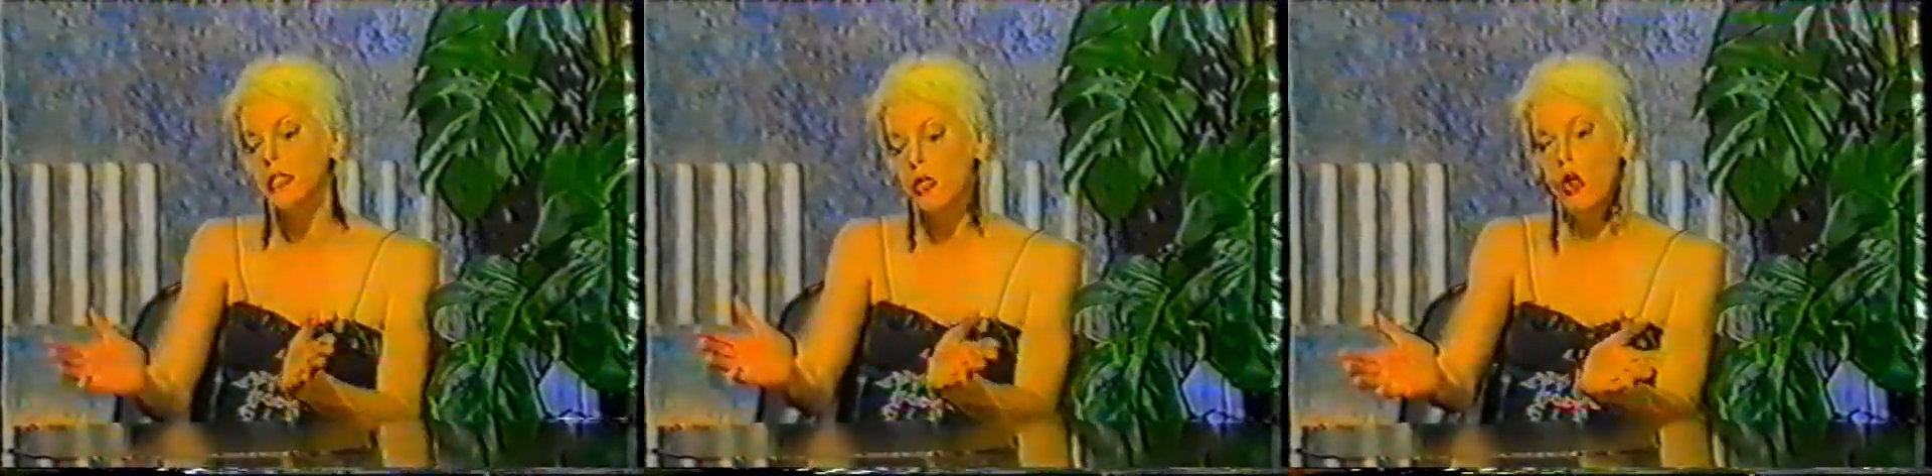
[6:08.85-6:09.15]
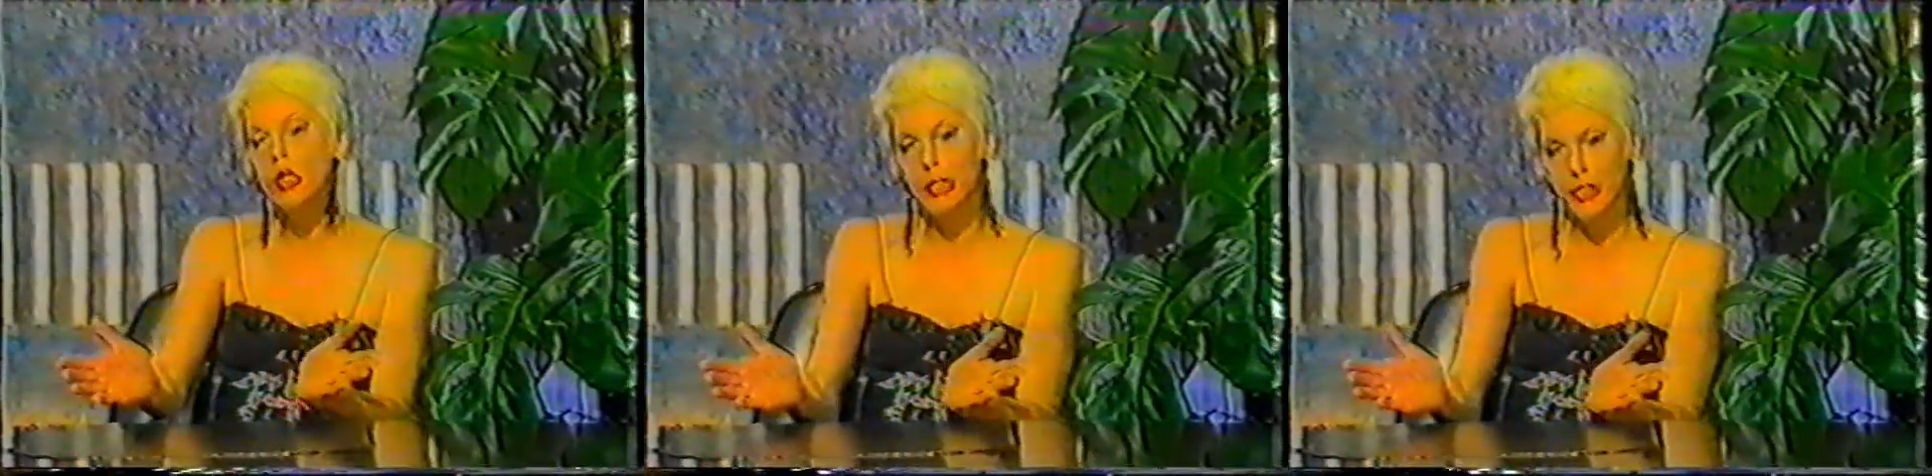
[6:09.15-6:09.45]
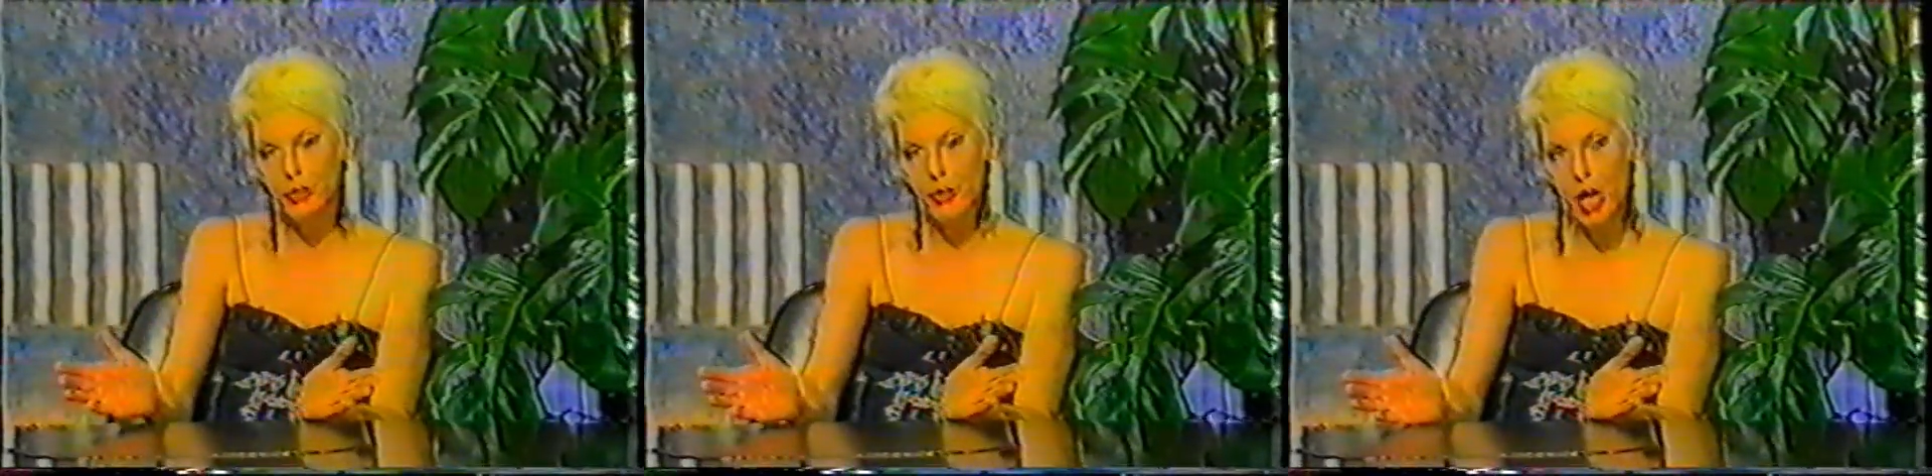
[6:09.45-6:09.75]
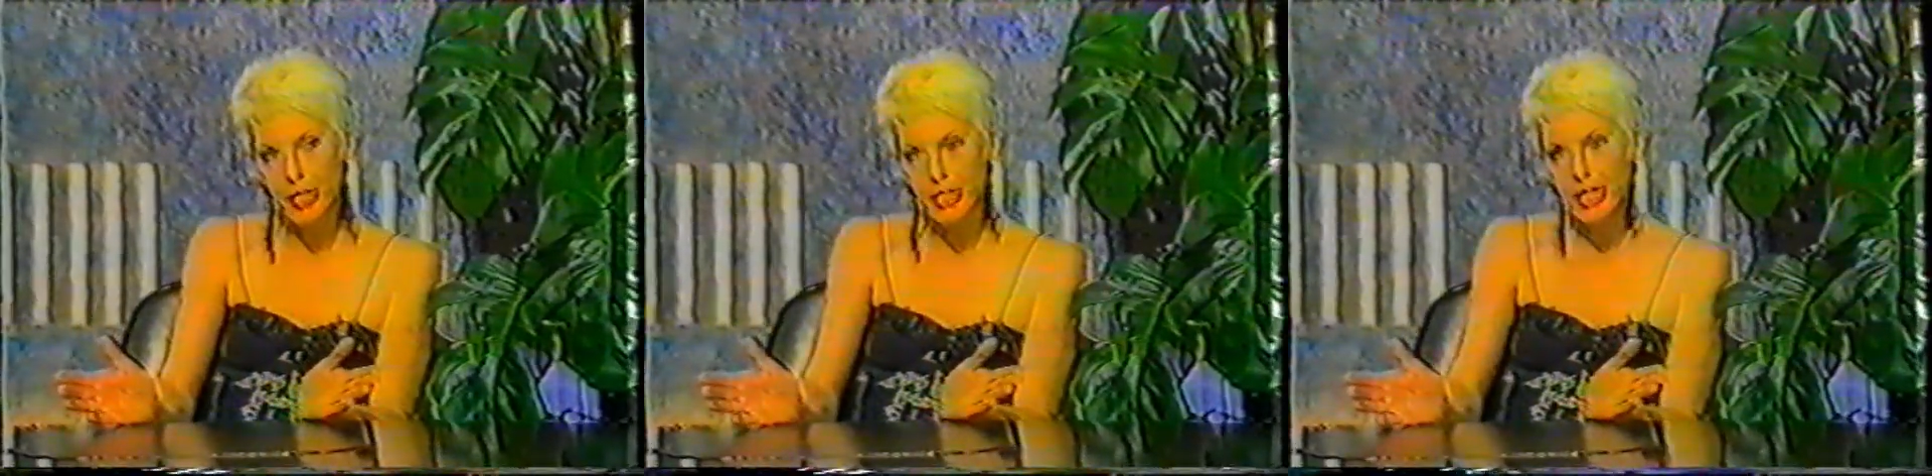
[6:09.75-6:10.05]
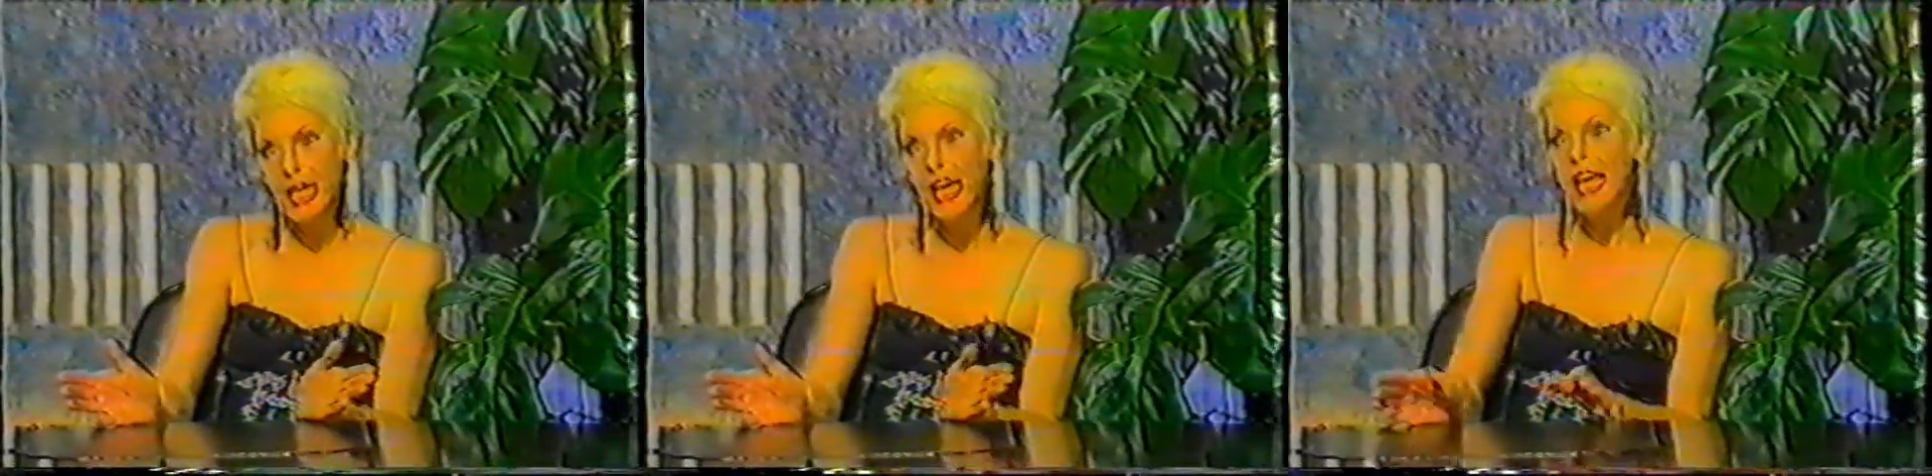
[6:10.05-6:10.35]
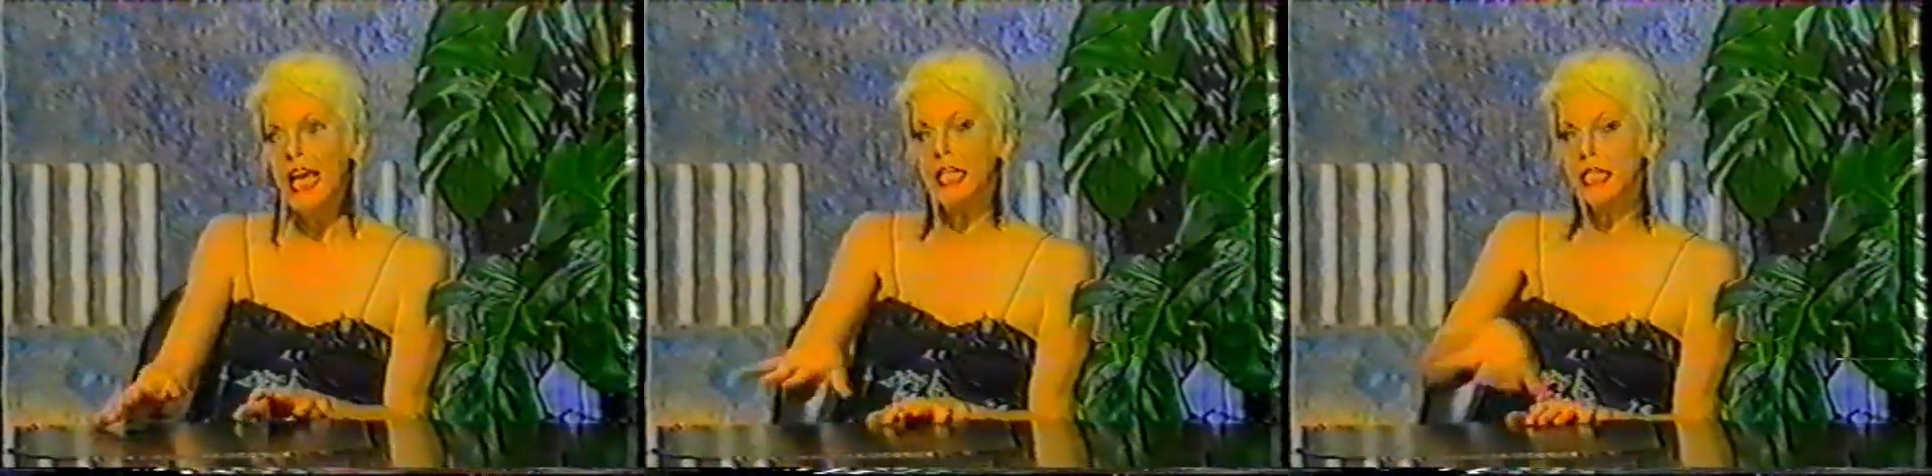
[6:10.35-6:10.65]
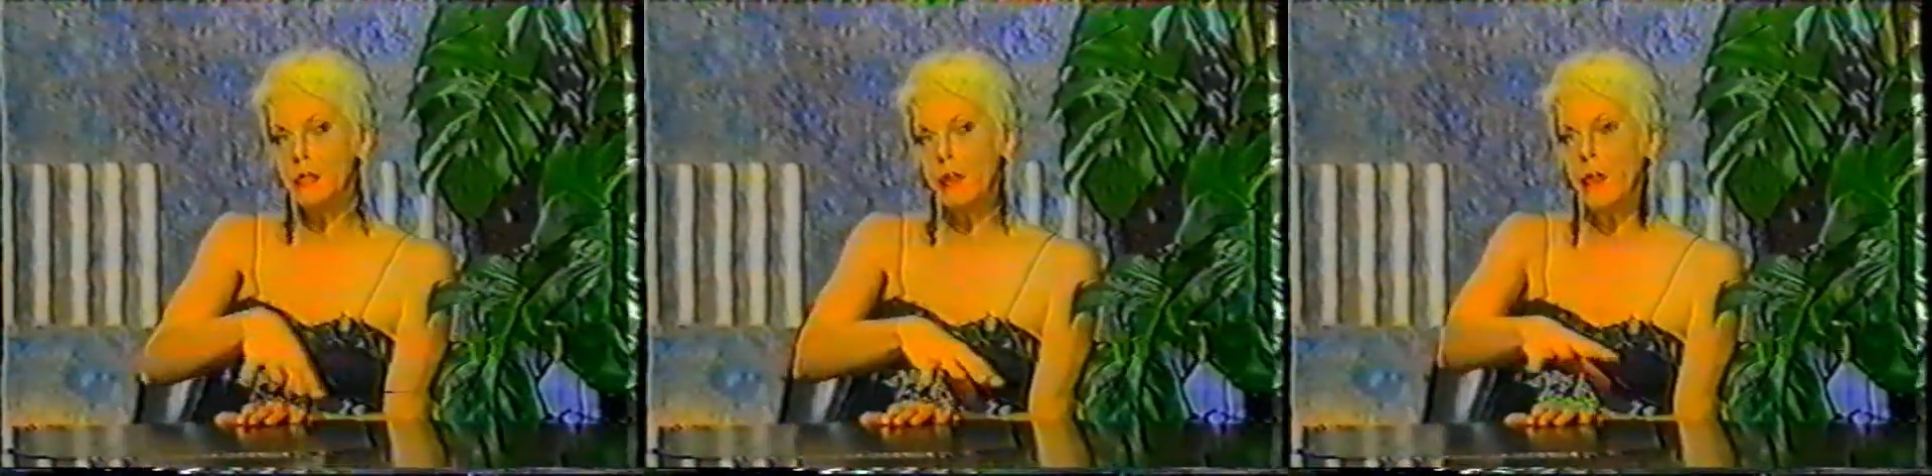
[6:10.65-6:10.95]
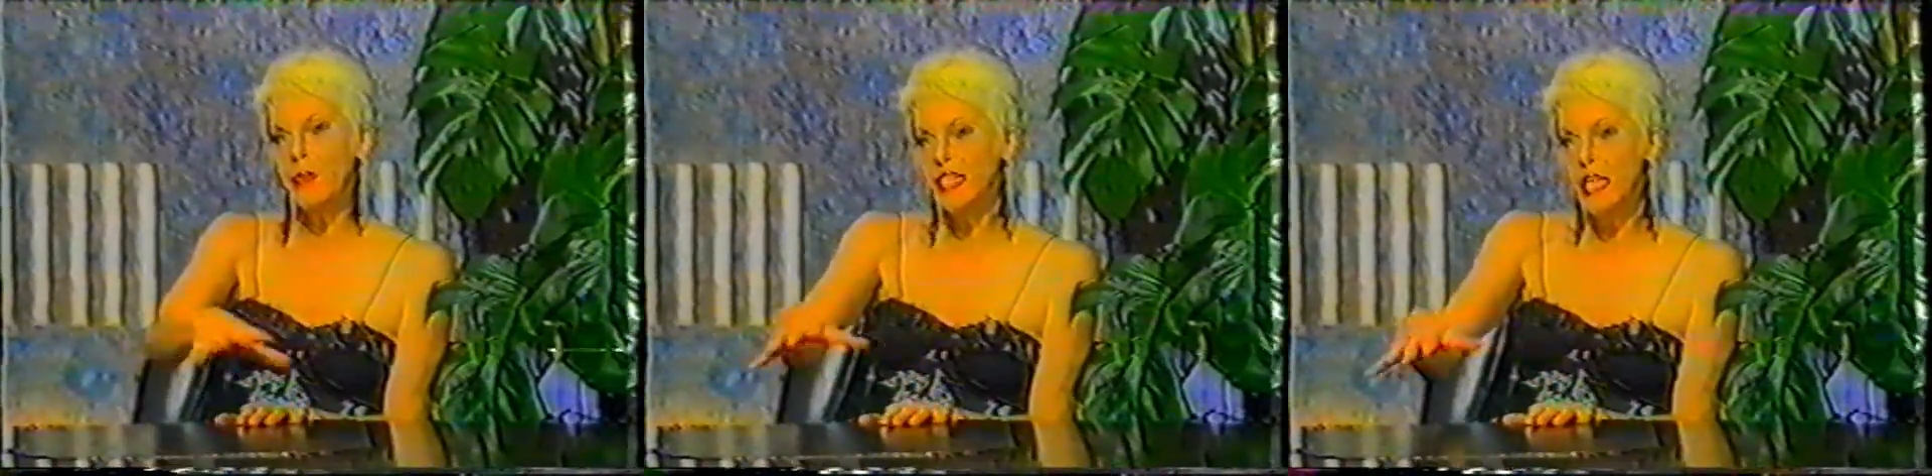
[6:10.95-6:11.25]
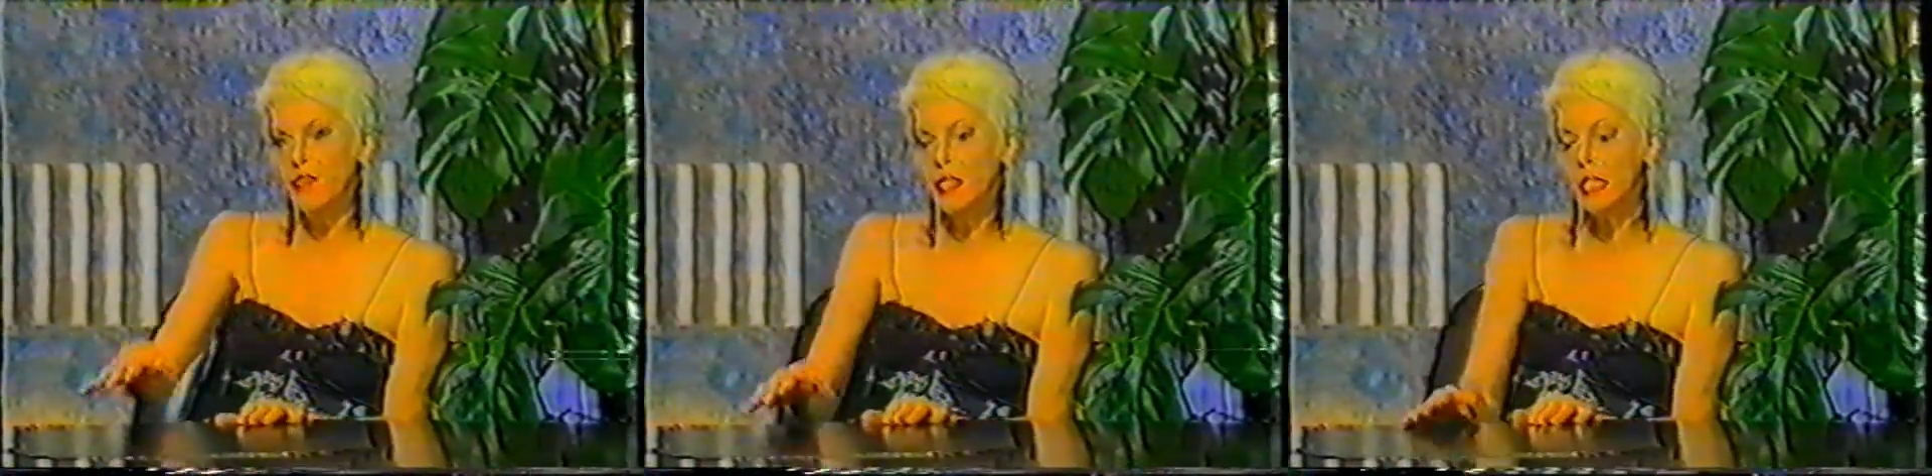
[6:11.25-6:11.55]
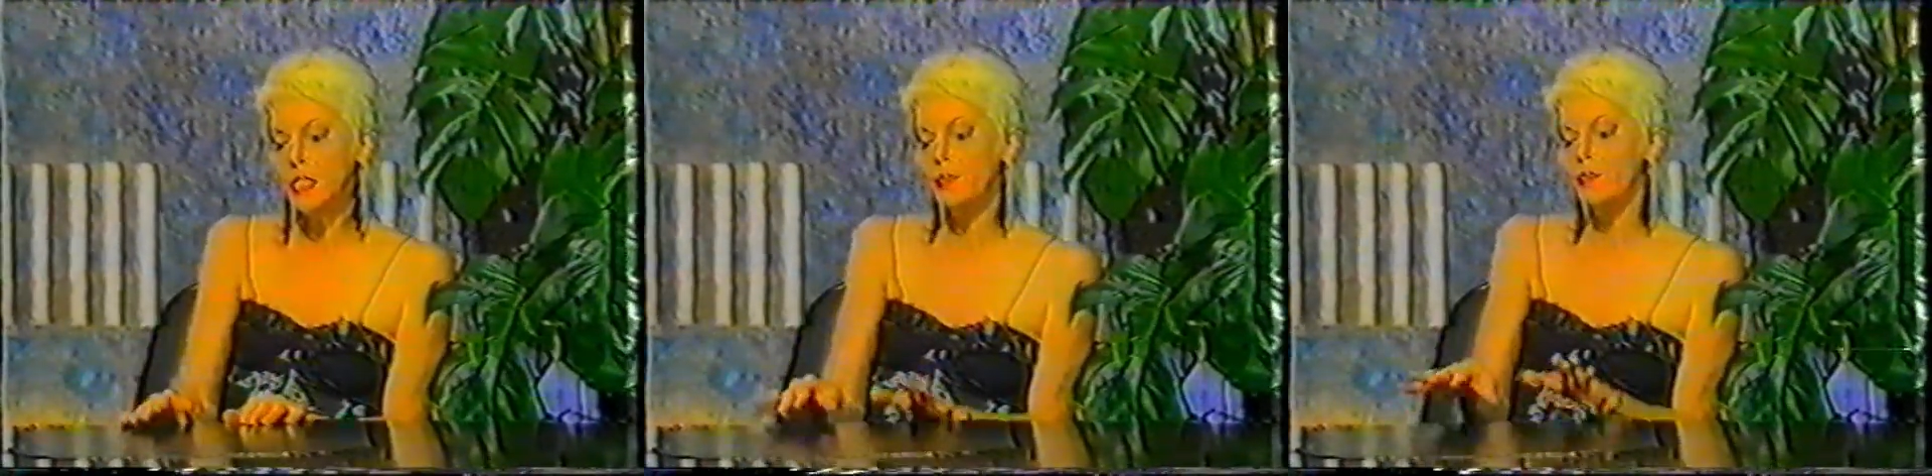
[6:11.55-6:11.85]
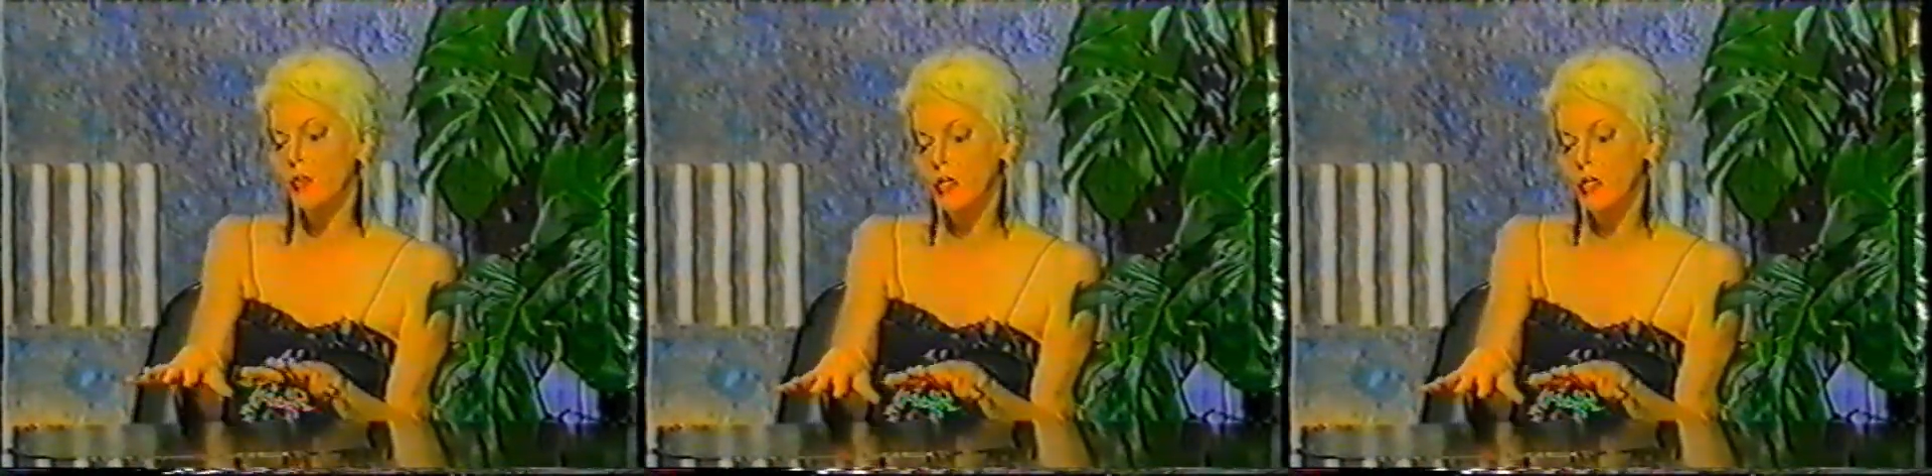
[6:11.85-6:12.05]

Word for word: It's called Glitterati, and it's about the 70s